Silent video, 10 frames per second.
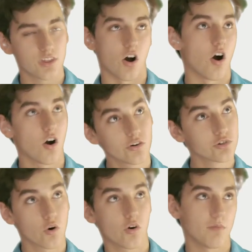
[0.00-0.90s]
the
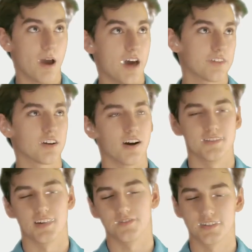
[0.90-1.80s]
hardcore math
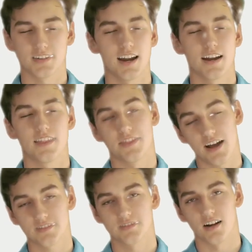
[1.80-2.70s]
gods have decided that
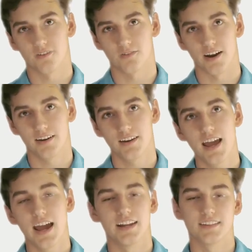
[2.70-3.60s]
that's not right,
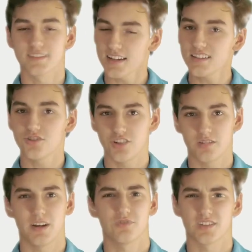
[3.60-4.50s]
and instead a
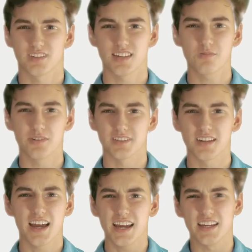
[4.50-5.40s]
geometric
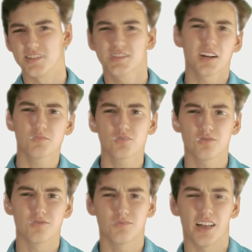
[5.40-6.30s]
sequence is some
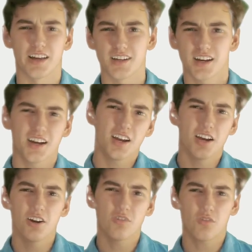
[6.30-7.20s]
sort of like
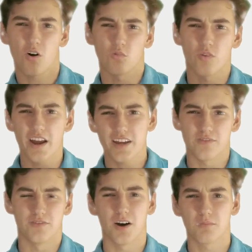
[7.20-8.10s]
array
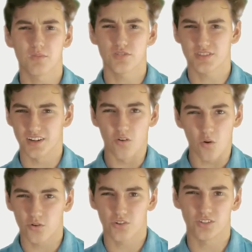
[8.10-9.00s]
of numbers in an
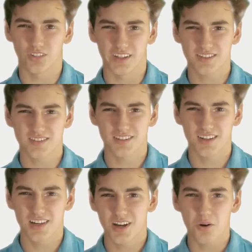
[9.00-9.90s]
ordered list
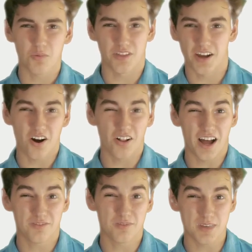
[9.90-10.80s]
where they all
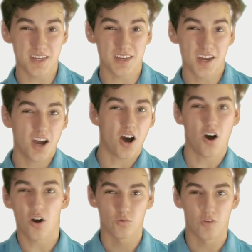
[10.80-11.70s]
have to be
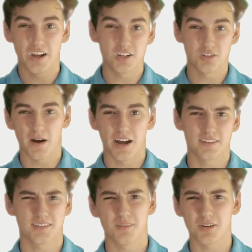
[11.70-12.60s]
arranged by
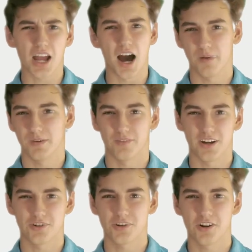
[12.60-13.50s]
some common
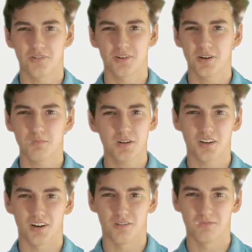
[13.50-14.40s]
ratio, but
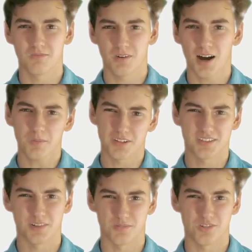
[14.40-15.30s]
you know, I'm going to
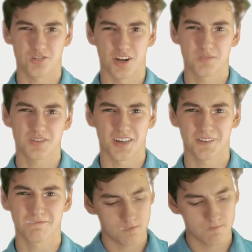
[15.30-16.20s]
stick with the shapes thing.